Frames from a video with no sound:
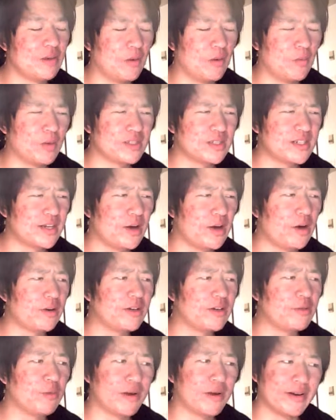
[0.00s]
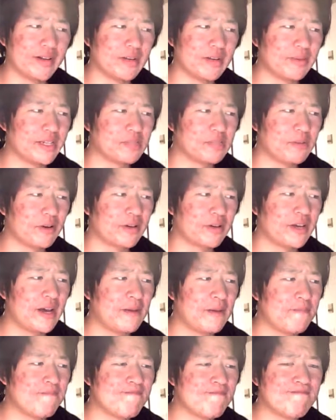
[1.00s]
wasn't I already wearing a baseball
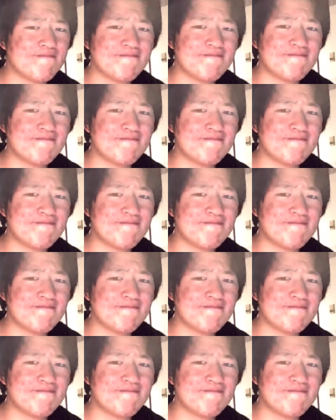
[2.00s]
cap?